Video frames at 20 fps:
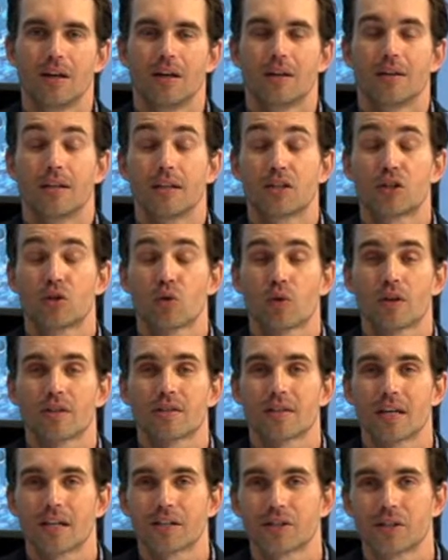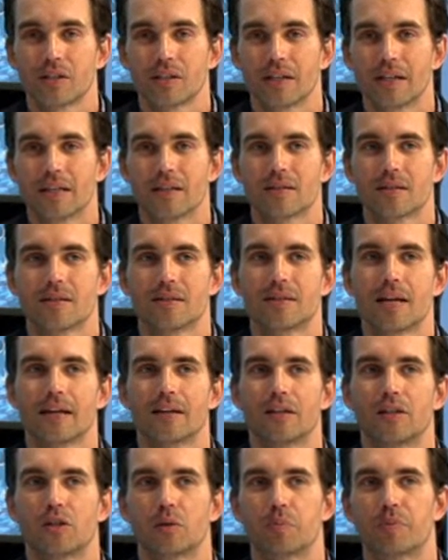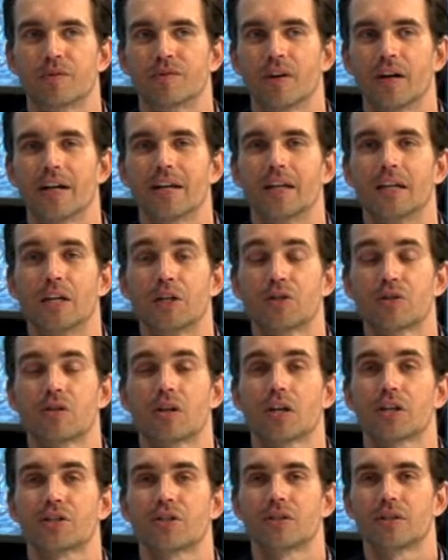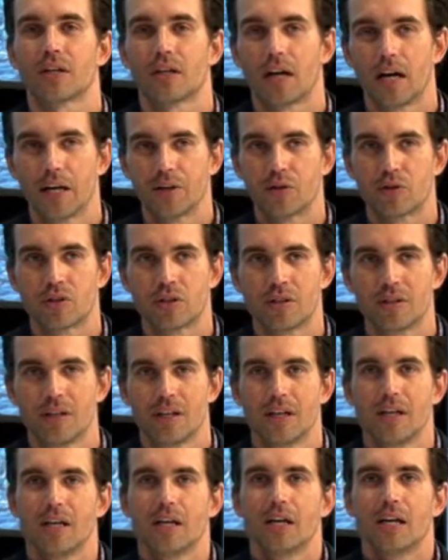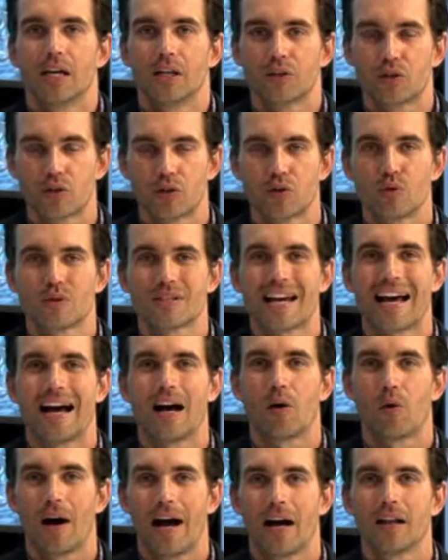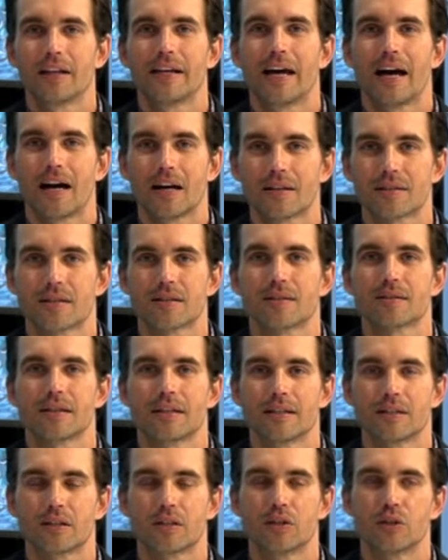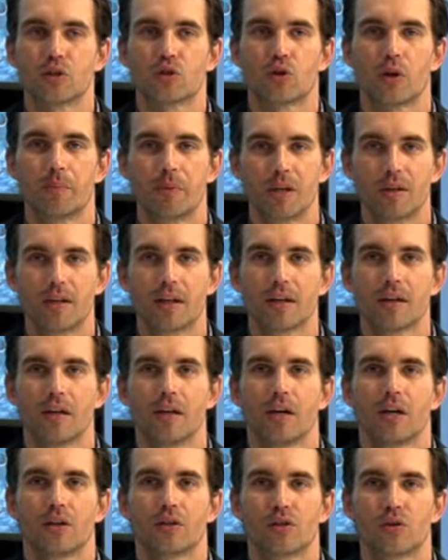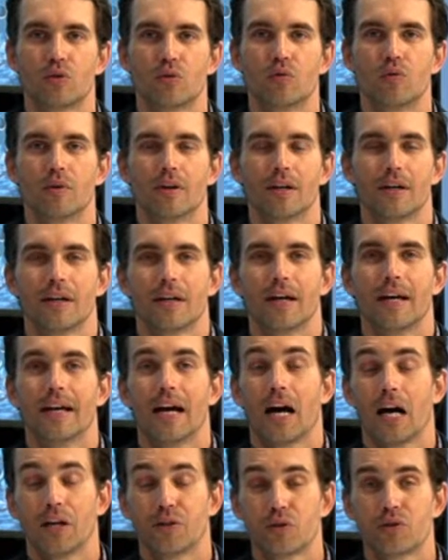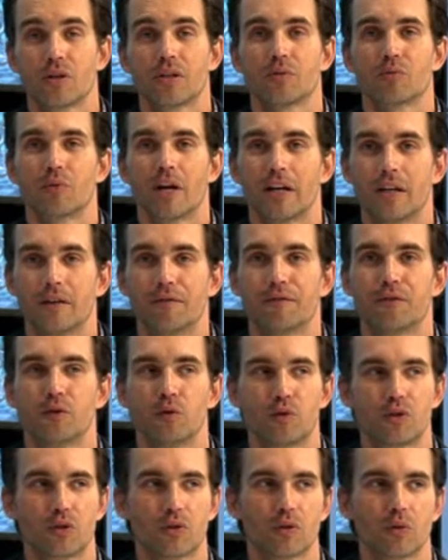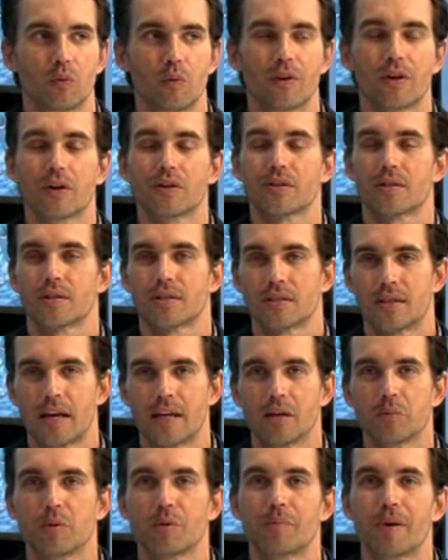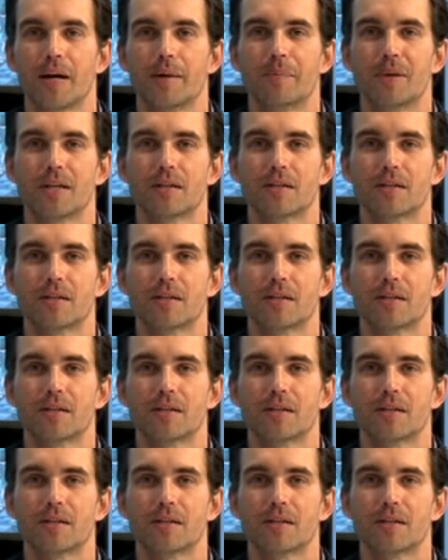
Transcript: This short session is intended to provide an introduction to hydrogen, introduce how Aliaxis is contributing to a hydrogen-ready future with our sustainable piping